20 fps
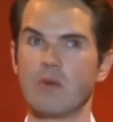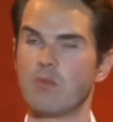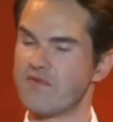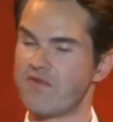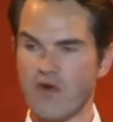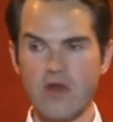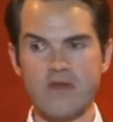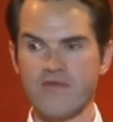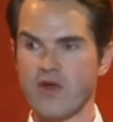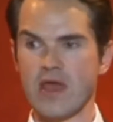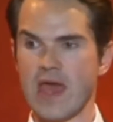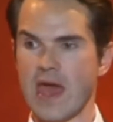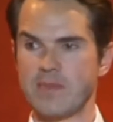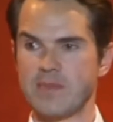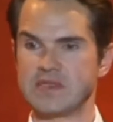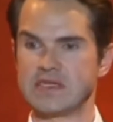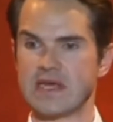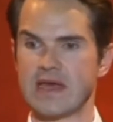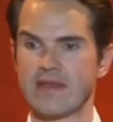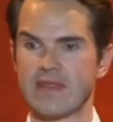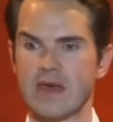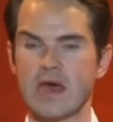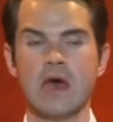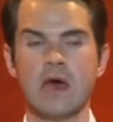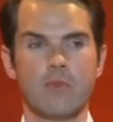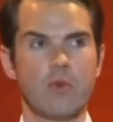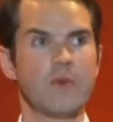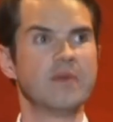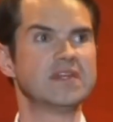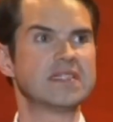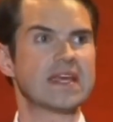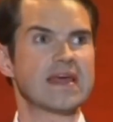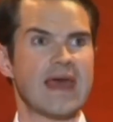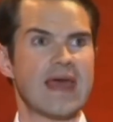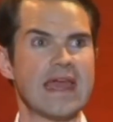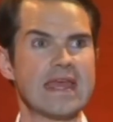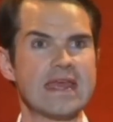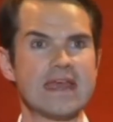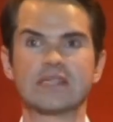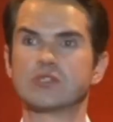We're very, very happy together. We've been together
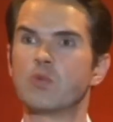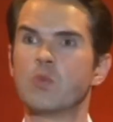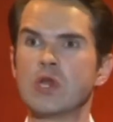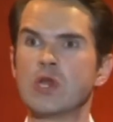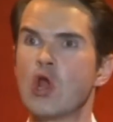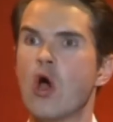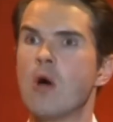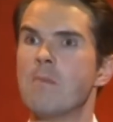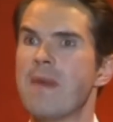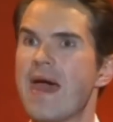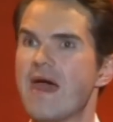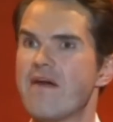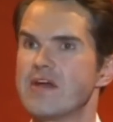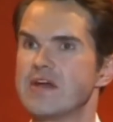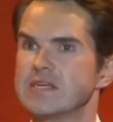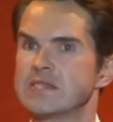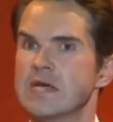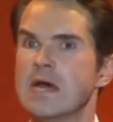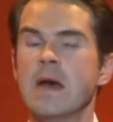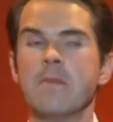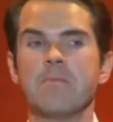8 years and we're not married.